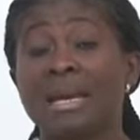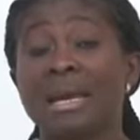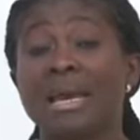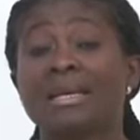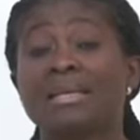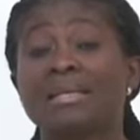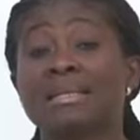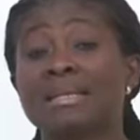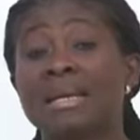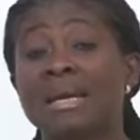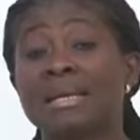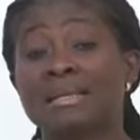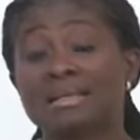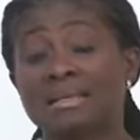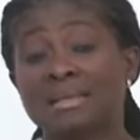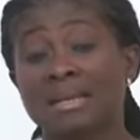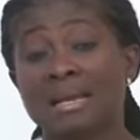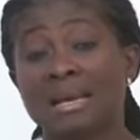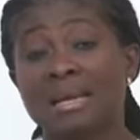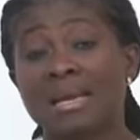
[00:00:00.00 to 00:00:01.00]
and
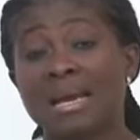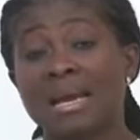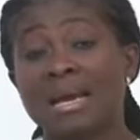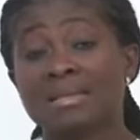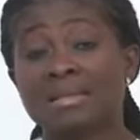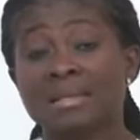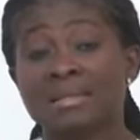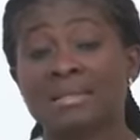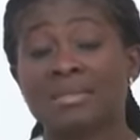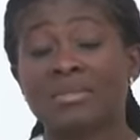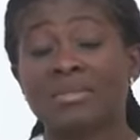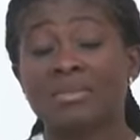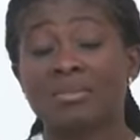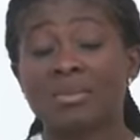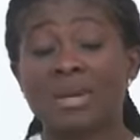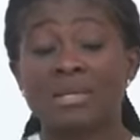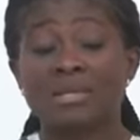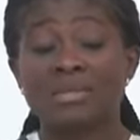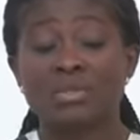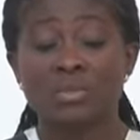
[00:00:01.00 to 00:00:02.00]
that can act as a
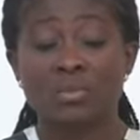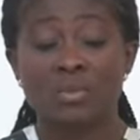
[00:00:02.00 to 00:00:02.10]
threat